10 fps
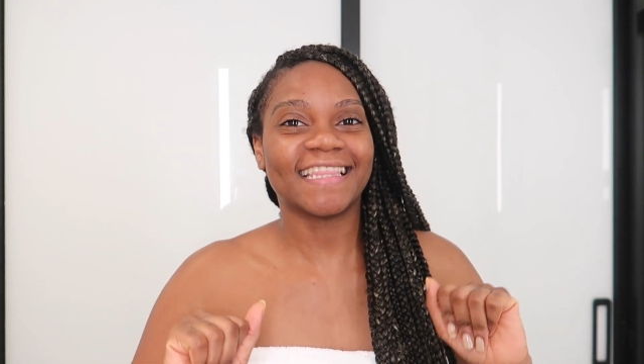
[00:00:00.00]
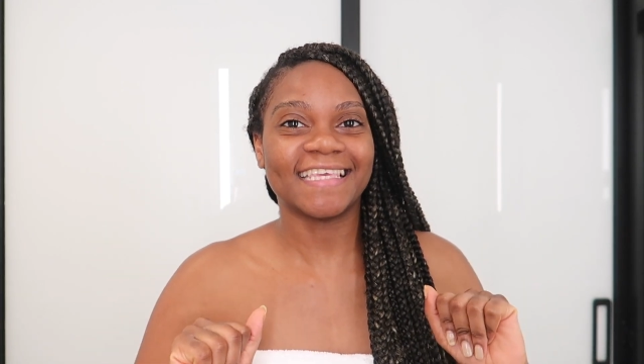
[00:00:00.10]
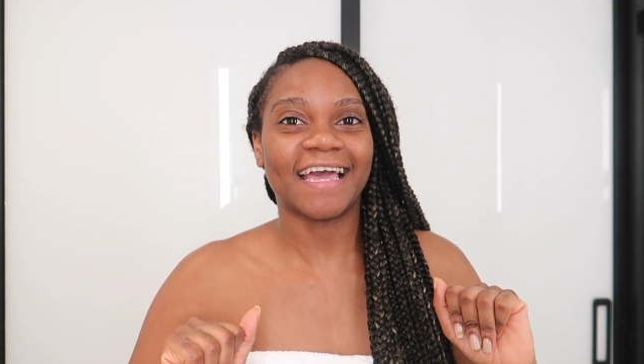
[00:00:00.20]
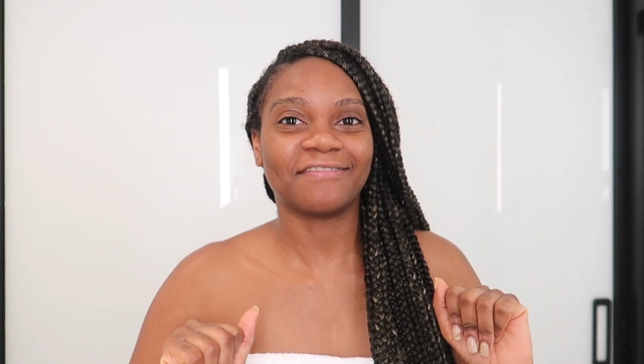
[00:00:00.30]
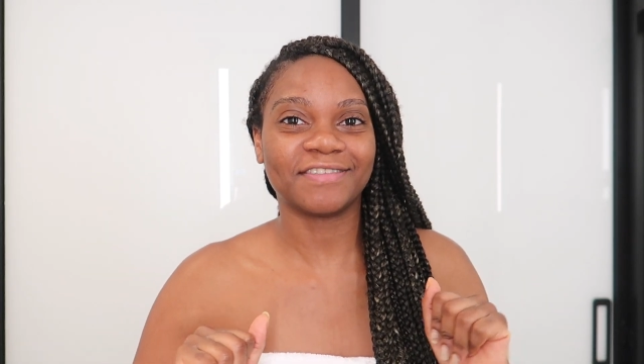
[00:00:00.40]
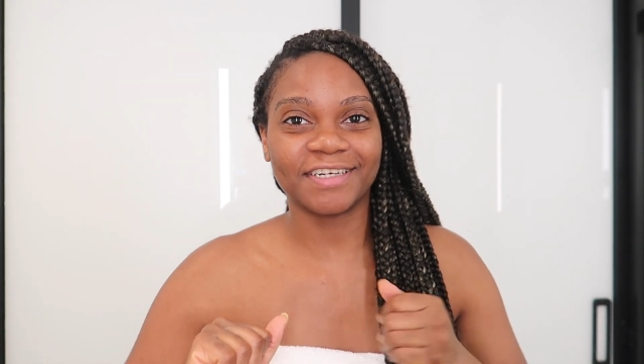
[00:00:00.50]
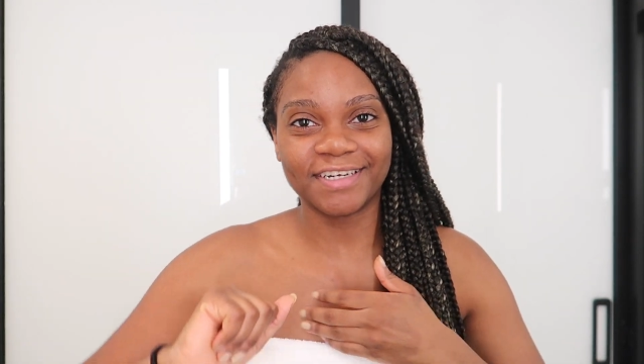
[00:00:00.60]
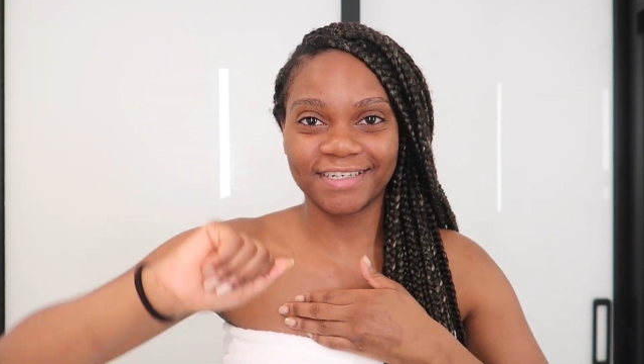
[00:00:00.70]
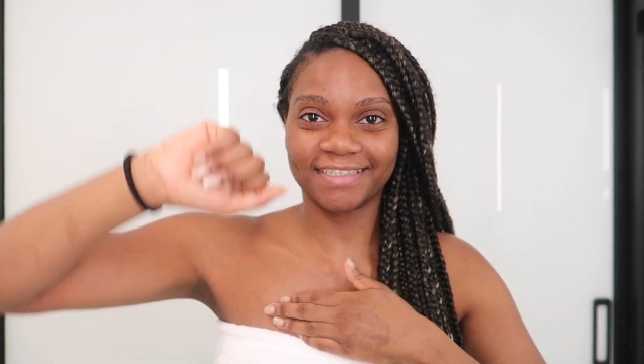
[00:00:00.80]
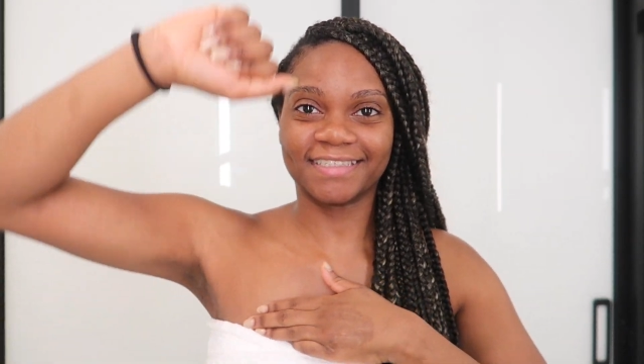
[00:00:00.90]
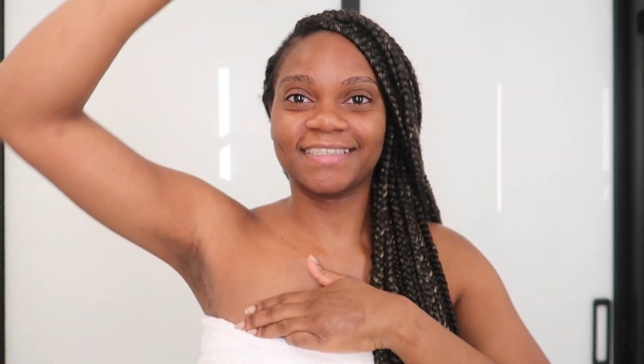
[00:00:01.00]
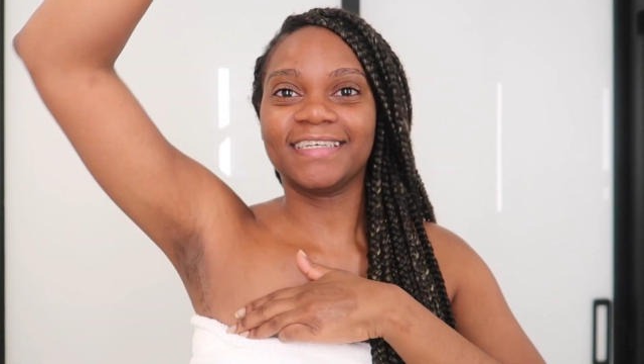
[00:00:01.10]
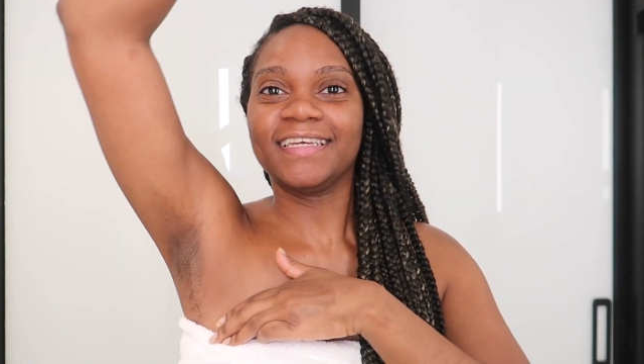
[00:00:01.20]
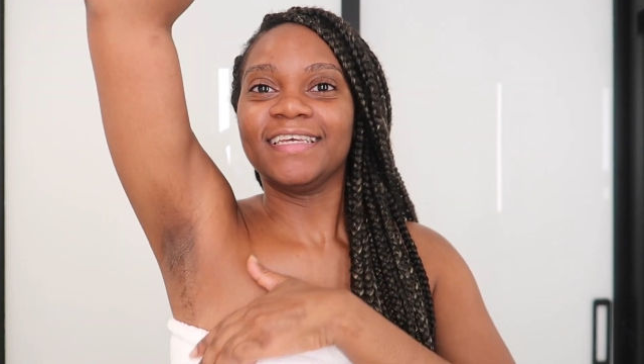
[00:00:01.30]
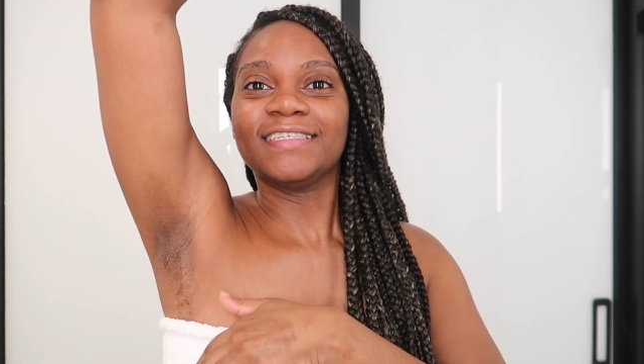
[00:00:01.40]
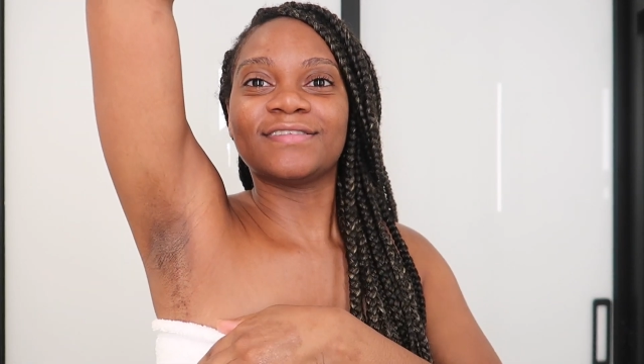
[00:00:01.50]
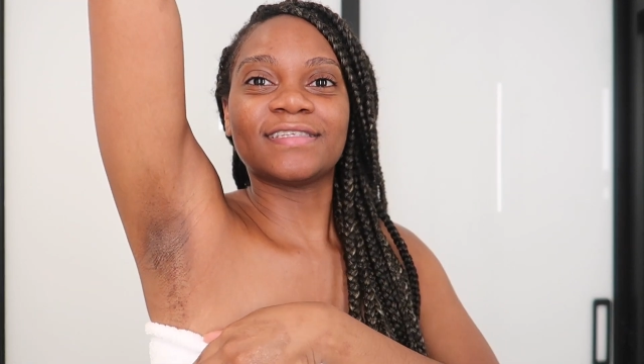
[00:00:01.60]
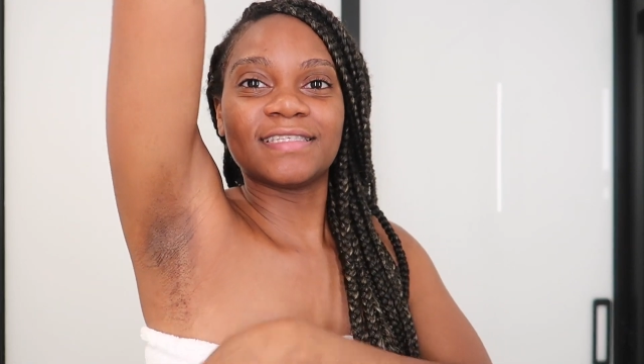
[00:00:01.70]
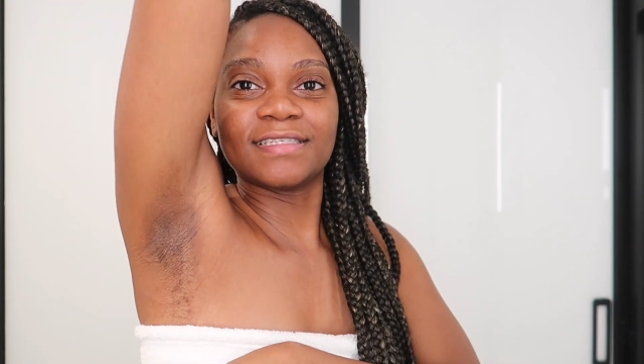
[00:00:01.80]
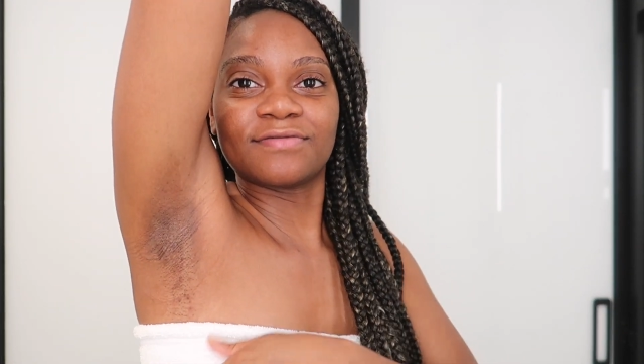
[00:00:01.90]
the after. So
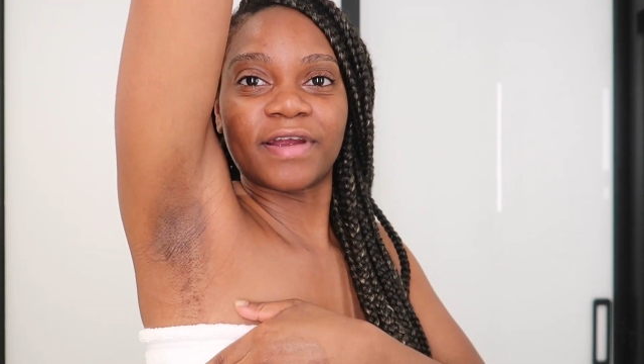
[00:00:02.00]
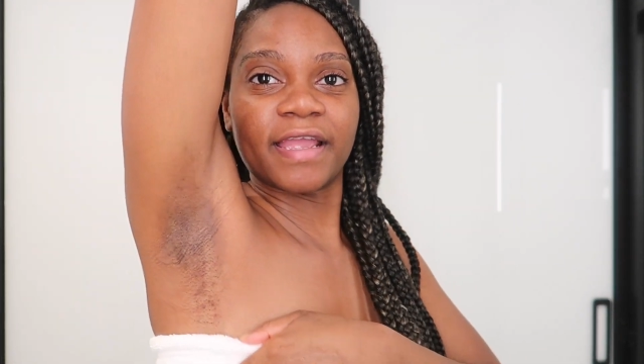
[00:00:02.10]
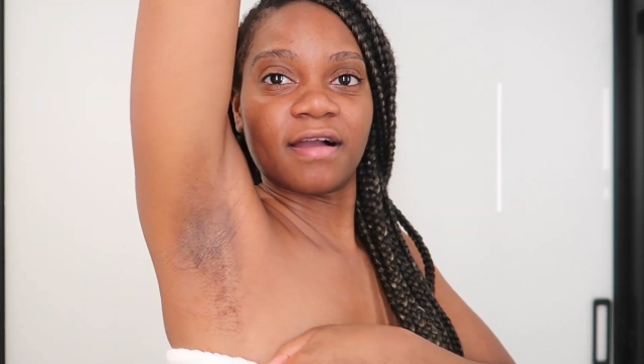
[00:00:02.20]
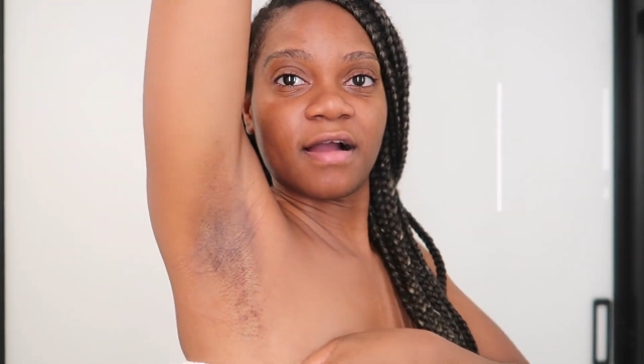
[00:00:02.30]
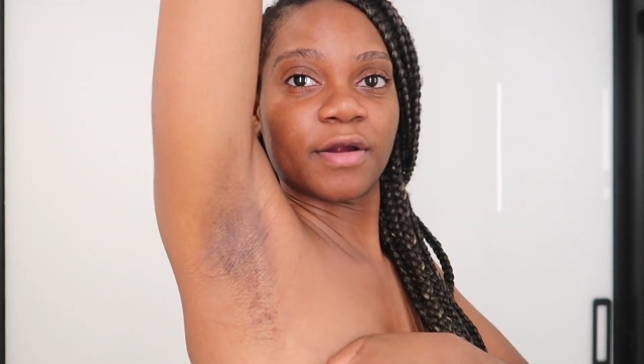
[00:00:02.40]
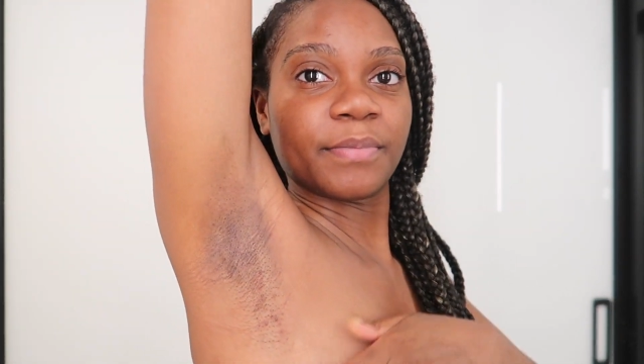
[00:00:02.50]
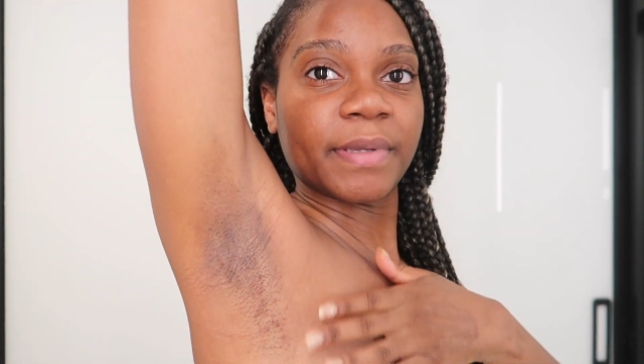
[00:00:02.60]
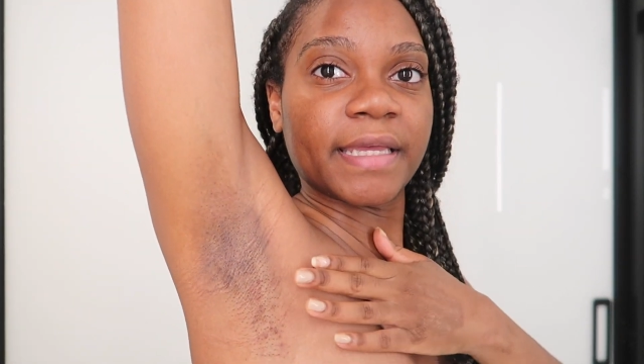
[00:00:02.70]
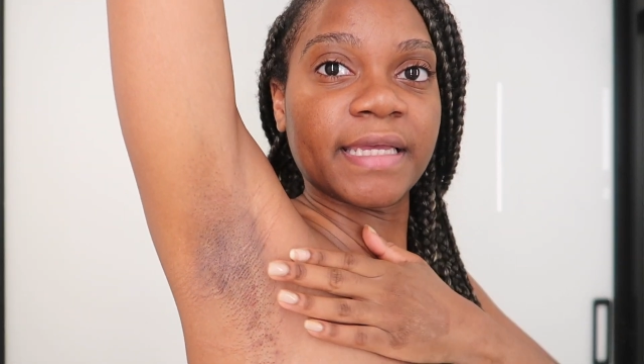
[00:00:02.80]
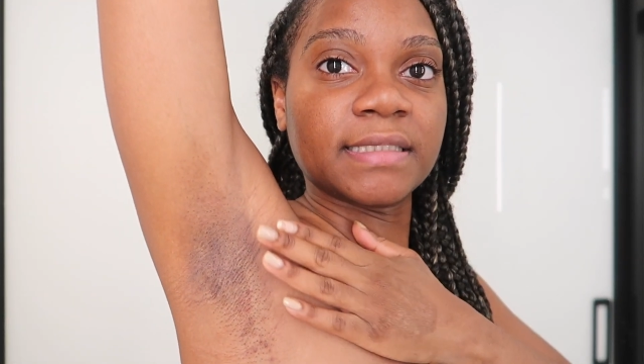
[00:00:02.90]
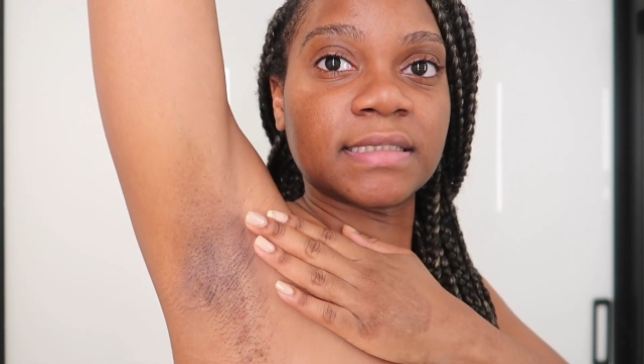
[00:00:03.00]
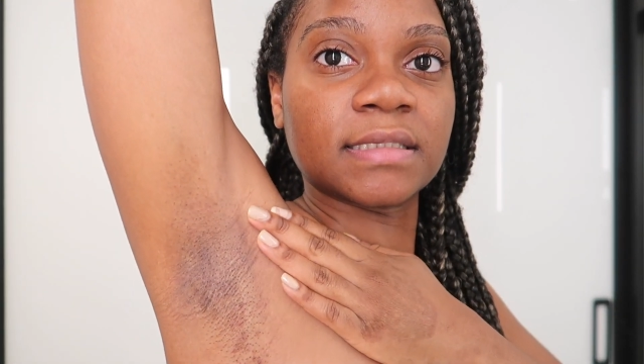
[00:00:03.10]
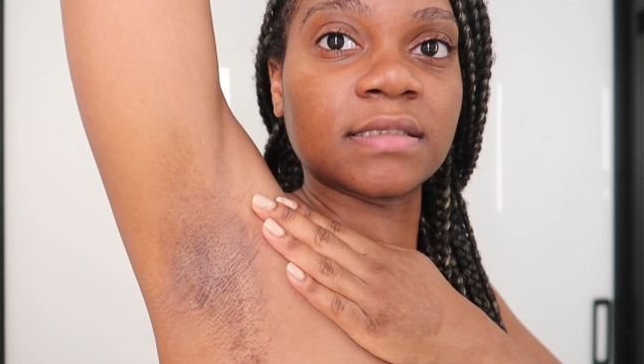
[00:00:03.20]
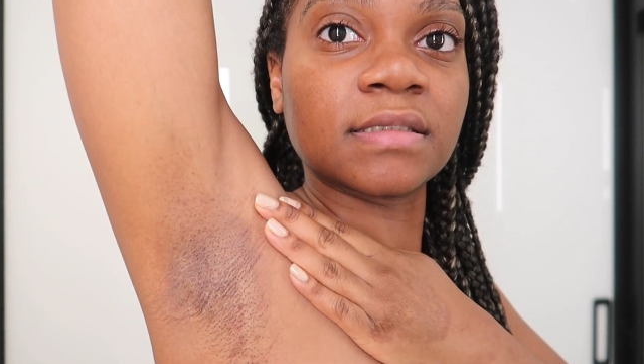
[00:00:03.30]
this is the right armpits.